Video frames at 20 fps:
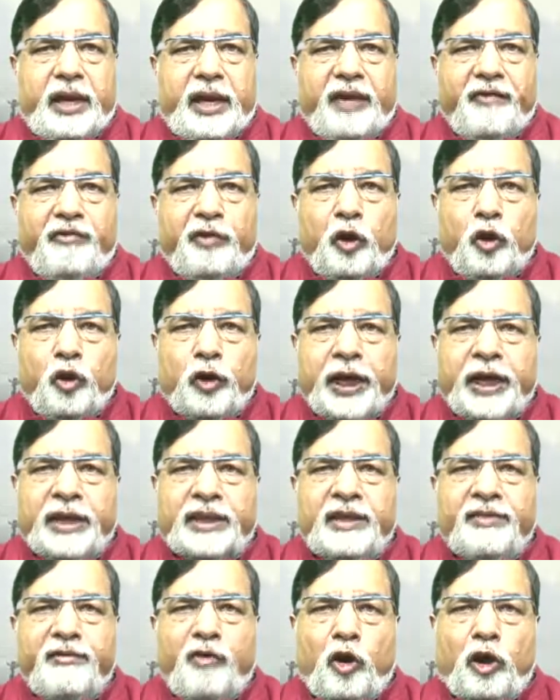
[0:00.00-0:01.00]
If you look
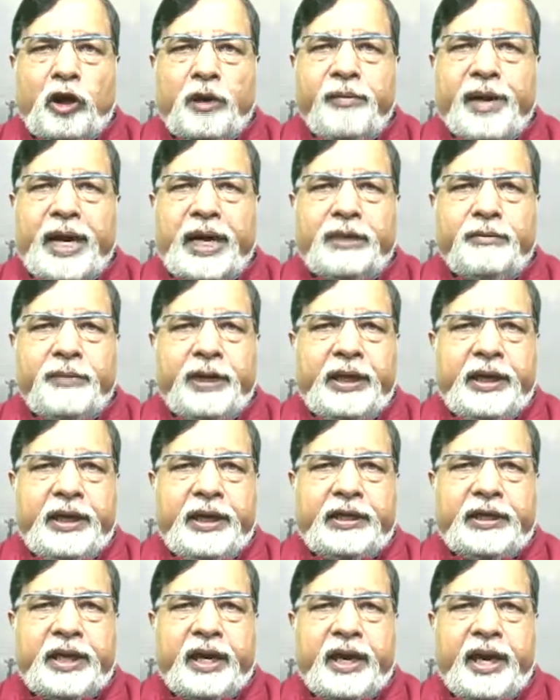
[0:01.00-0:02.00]
at the water management
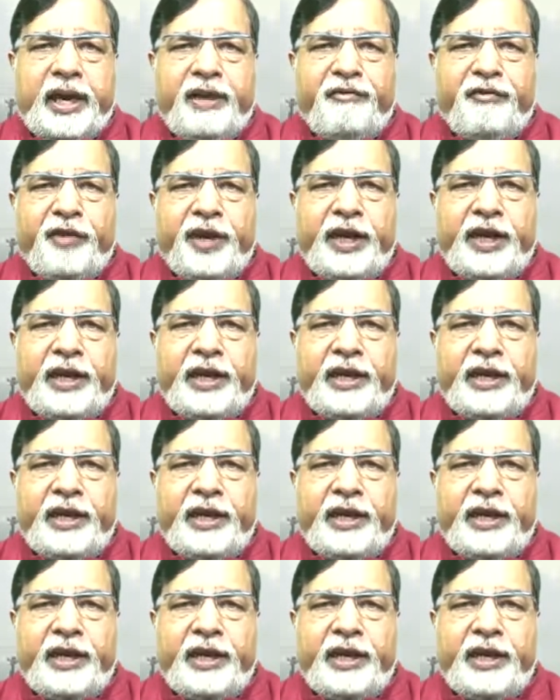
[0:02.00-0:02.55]
in the rain-fed